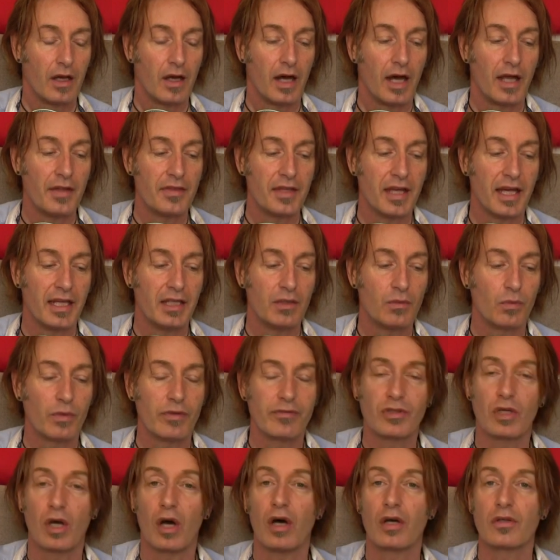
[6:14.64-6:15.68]
And then
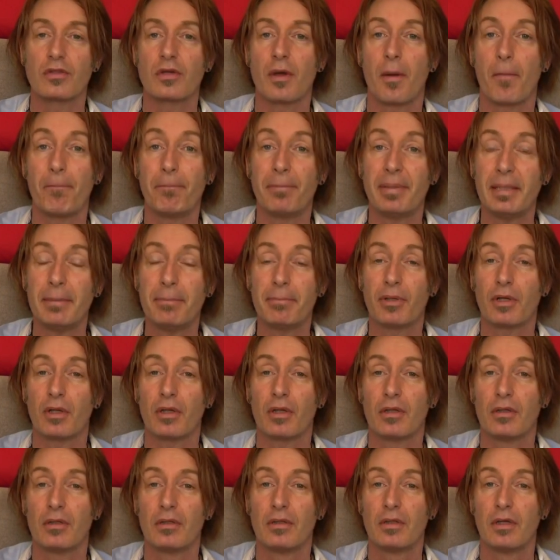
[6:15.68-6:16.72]
we've got
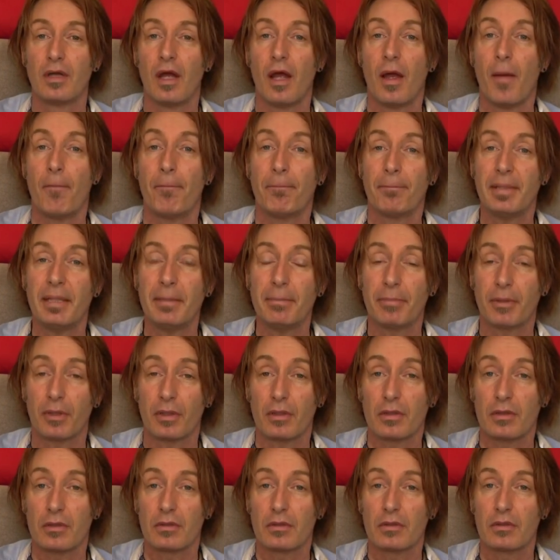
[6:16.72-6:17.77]
people.
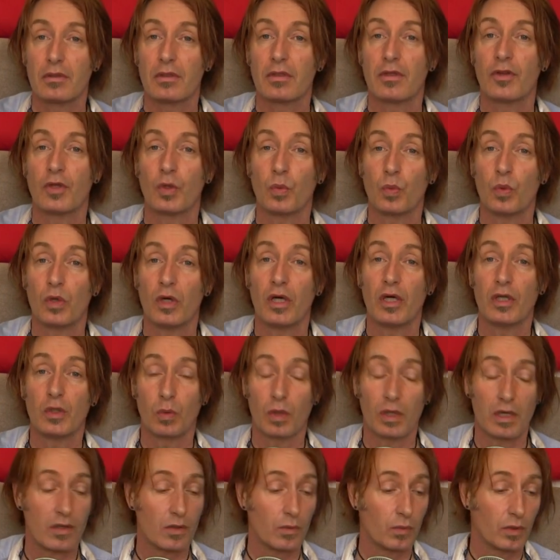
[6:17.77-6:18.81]
People, the word,
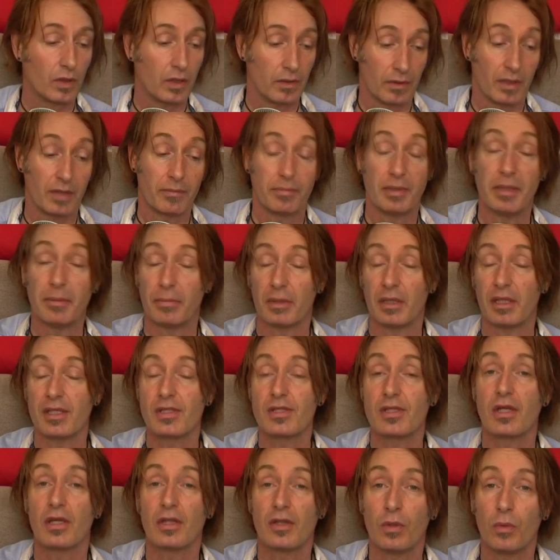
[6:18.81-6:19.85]
one of the word, about people
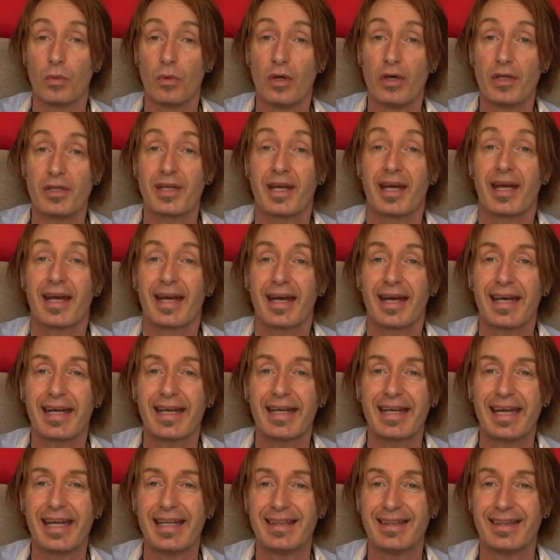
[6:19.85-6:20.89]
is the word
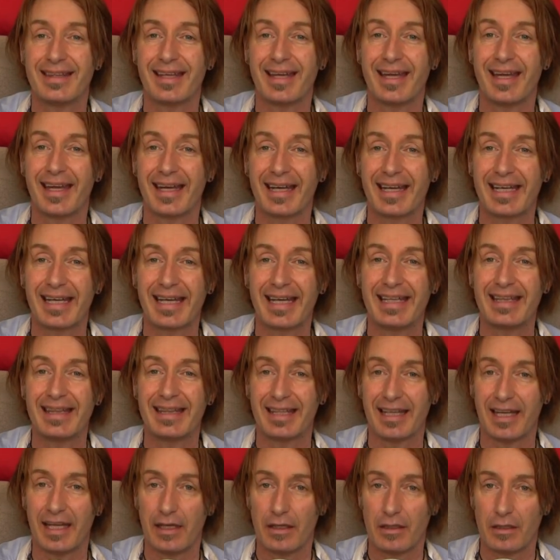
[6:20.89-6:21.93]
gente,
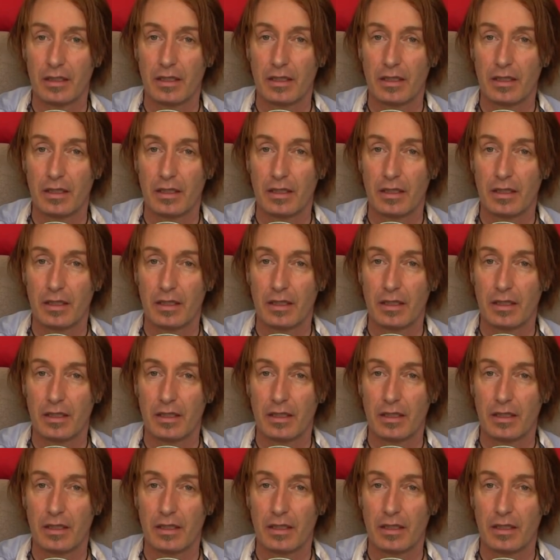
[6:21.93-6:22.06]
gente.